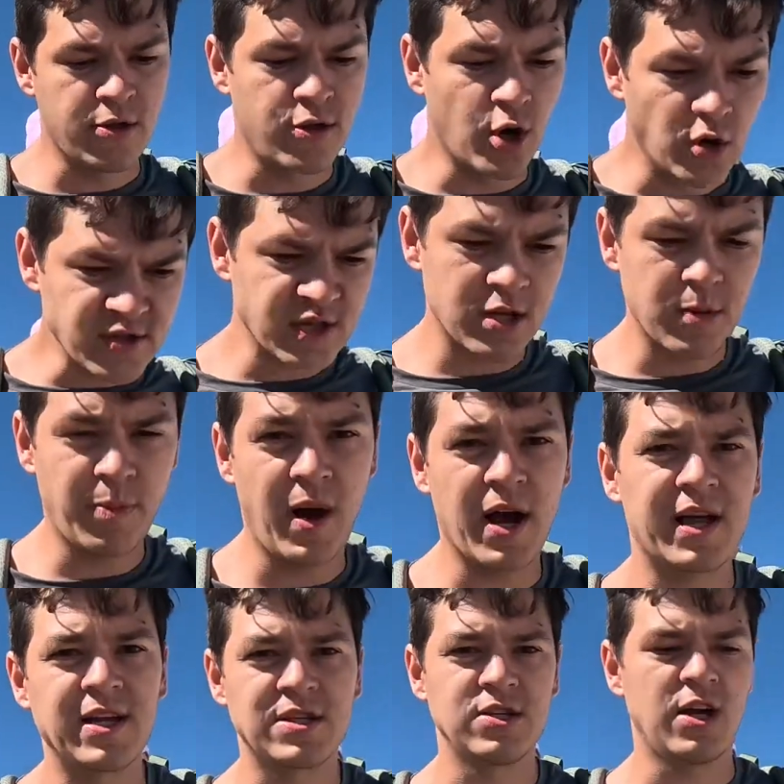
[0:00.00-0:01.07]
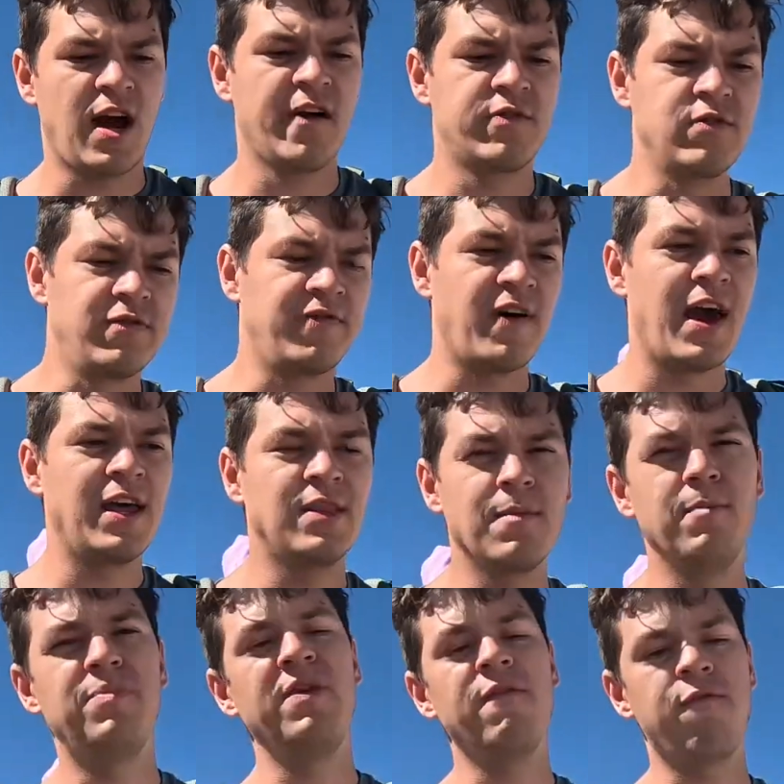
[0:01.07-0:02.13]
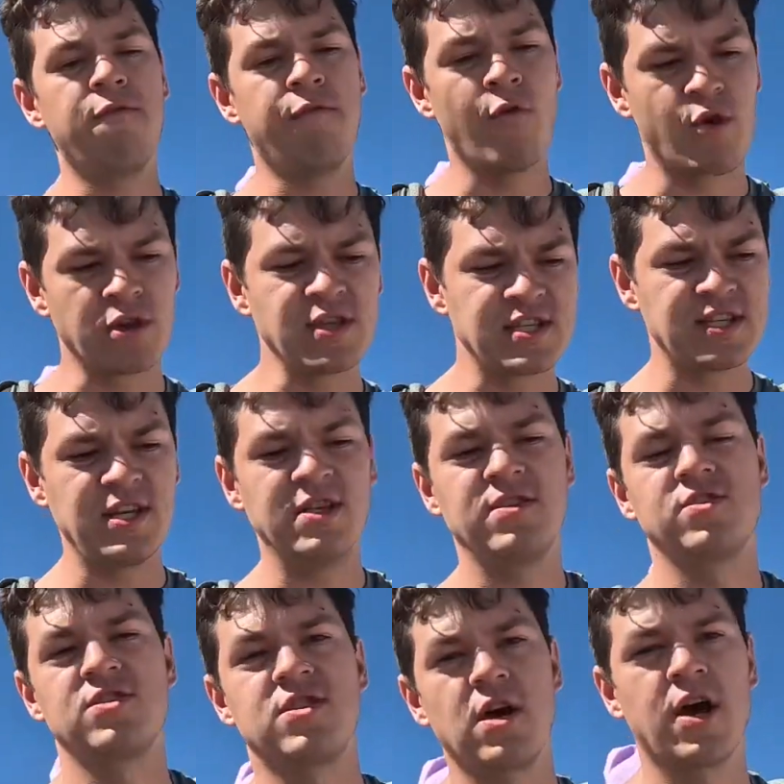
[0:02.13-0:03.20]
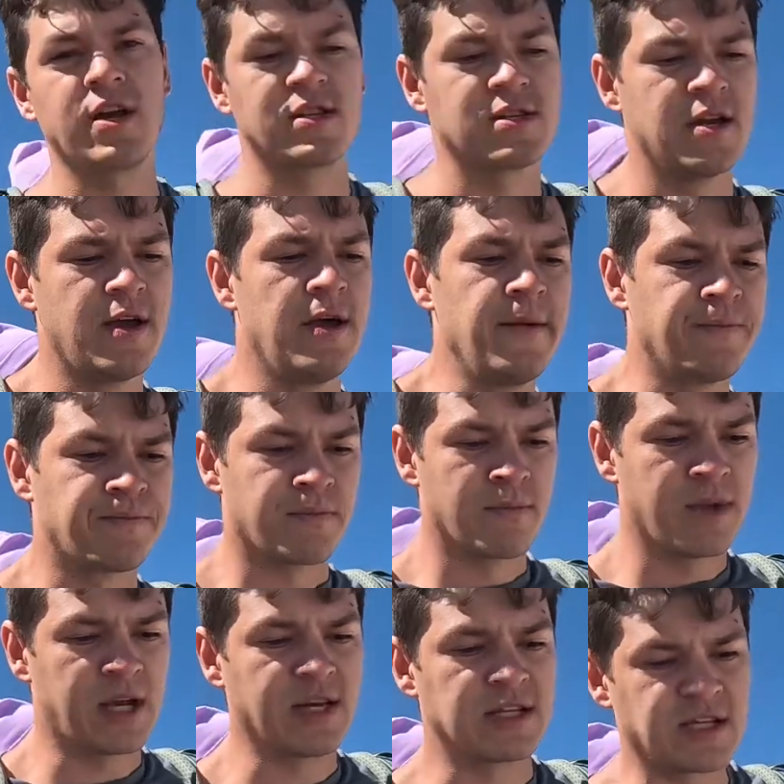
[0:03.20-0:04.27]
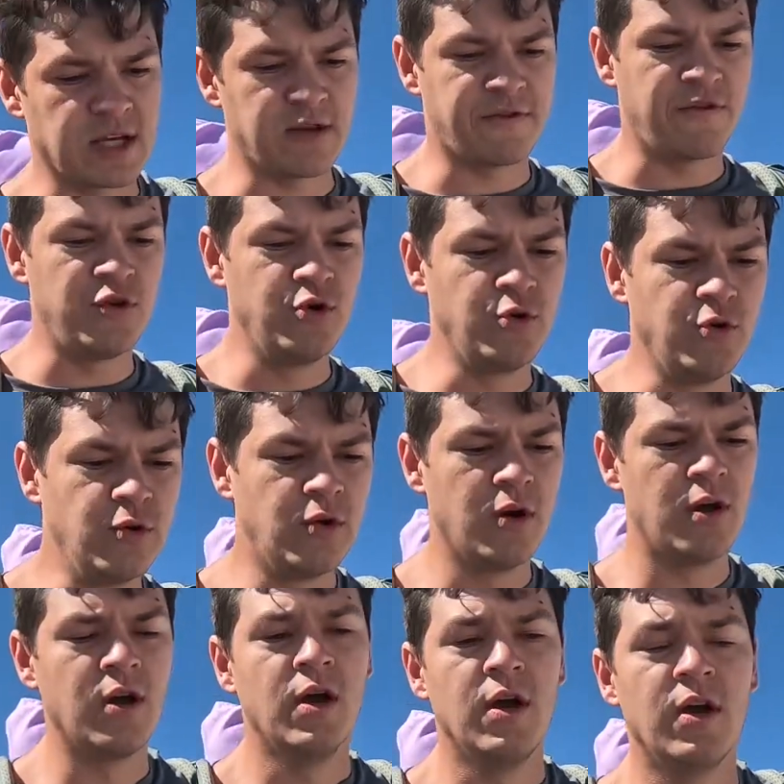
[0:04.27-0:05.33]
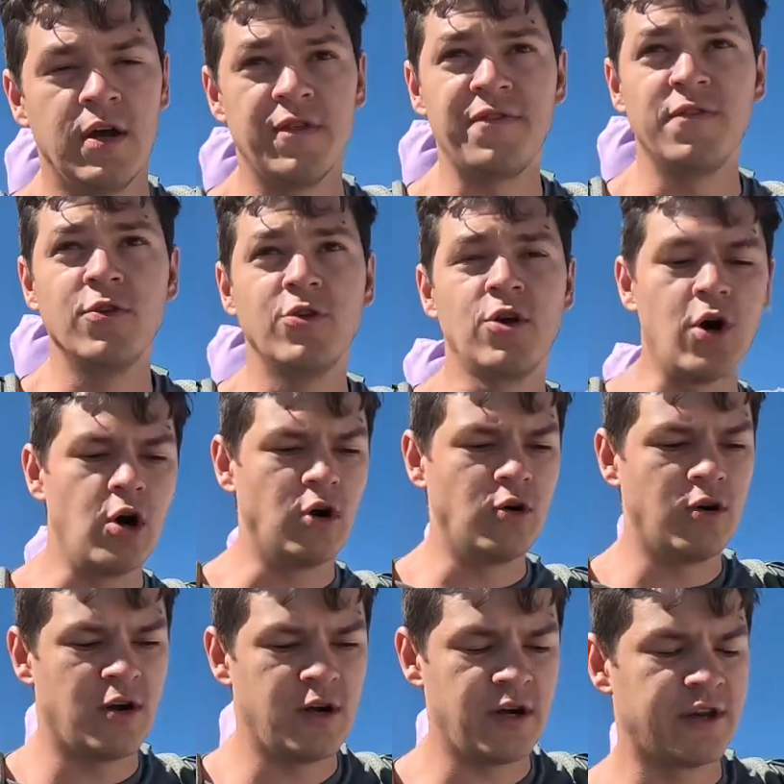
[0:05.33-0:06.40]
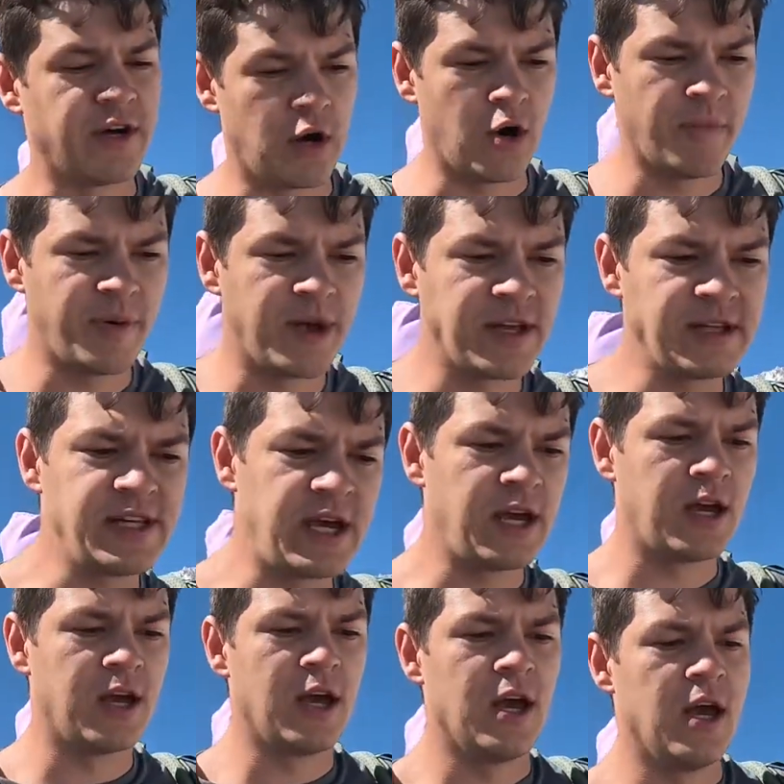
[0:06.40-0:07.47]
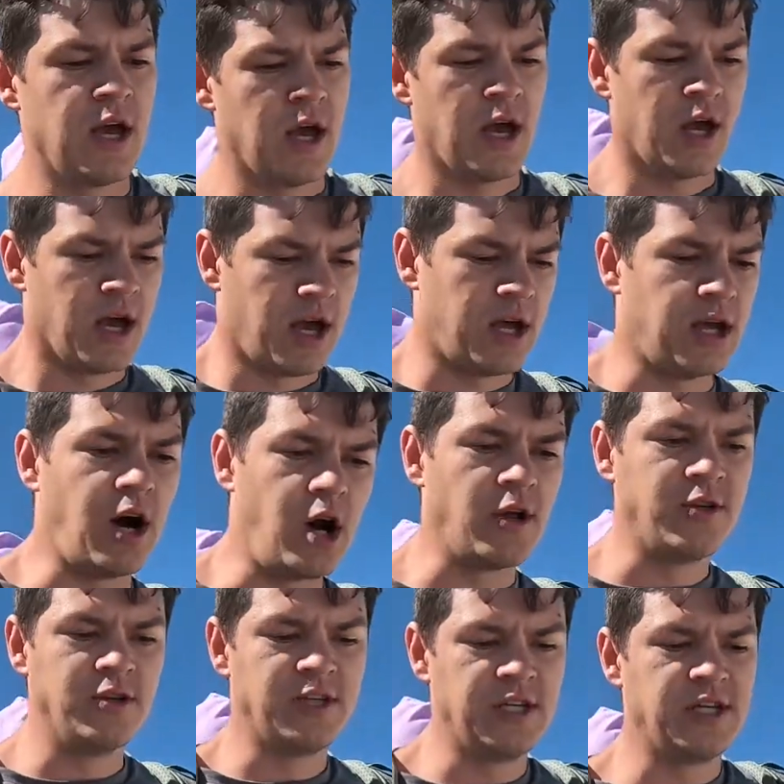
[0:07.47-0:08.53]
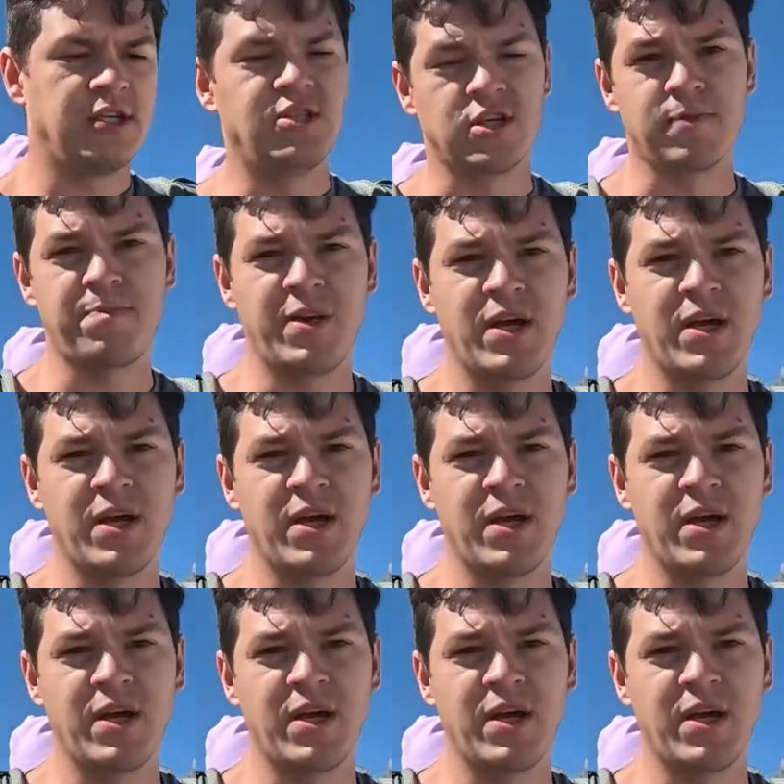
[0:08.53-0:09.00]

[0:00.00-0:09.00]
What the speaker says: Those are the pockets you have to find before the season starts. Because if you go on the opening day and all you did just